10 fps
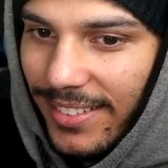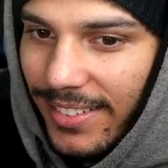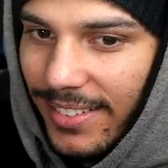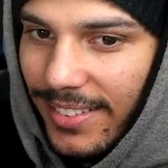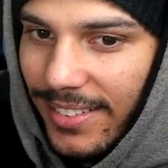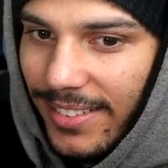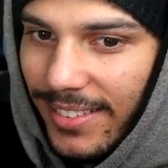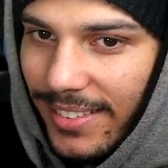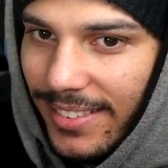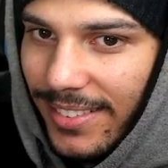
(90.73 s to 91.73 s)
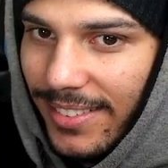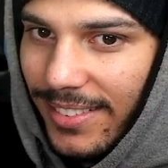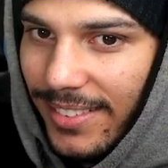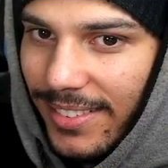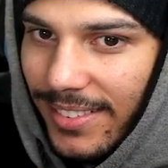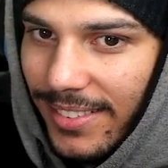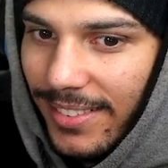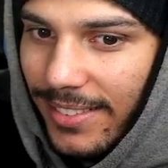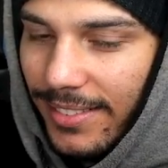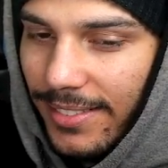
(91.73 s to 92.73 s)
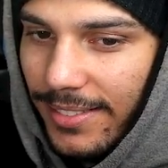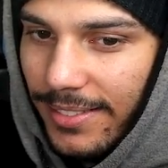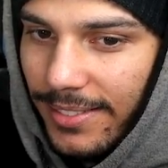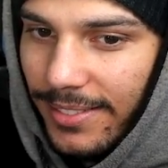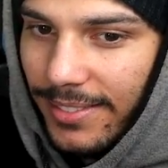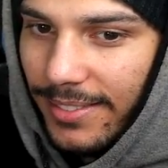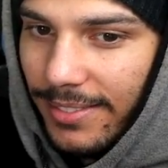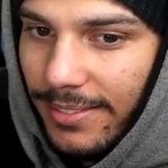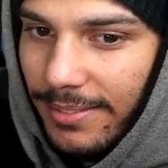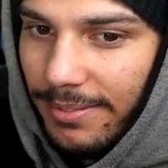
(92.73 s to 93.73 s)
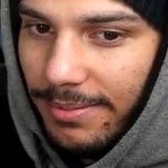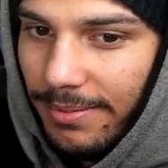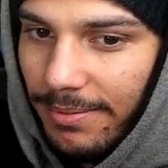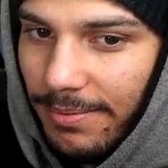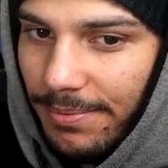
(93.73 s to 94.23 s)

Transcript: The person shown says nothing.